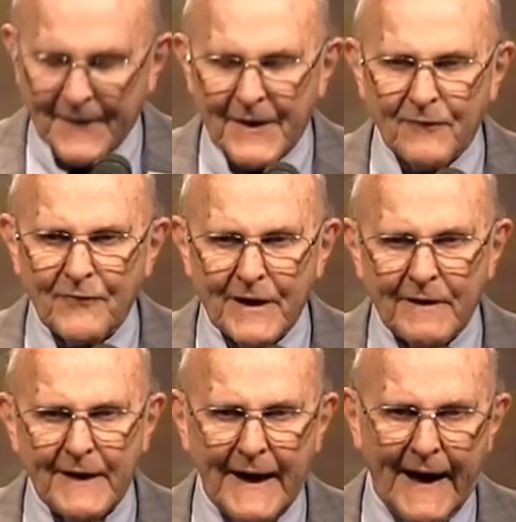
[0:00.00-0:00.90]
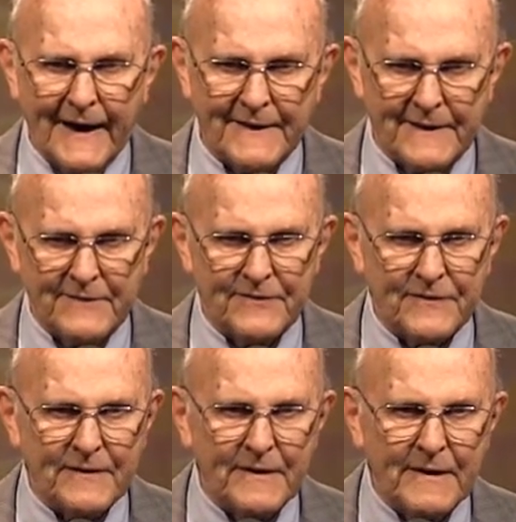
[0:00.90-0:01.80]
They're very
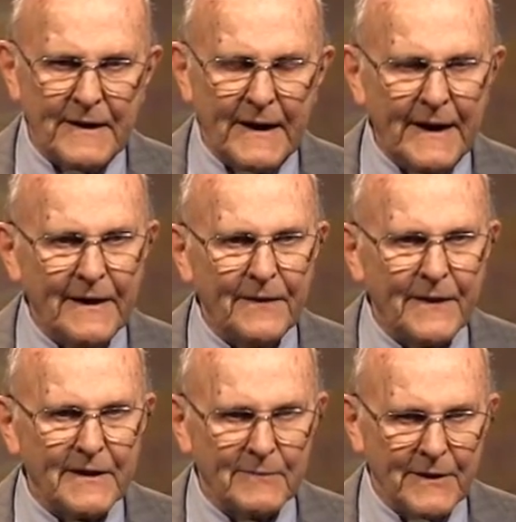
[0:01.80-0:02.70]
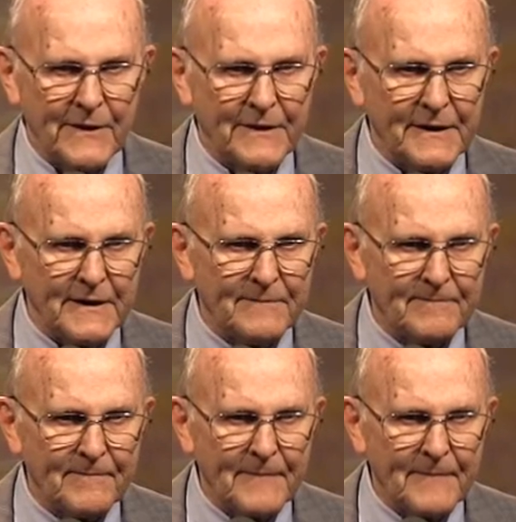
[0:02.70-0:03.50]
active in the community.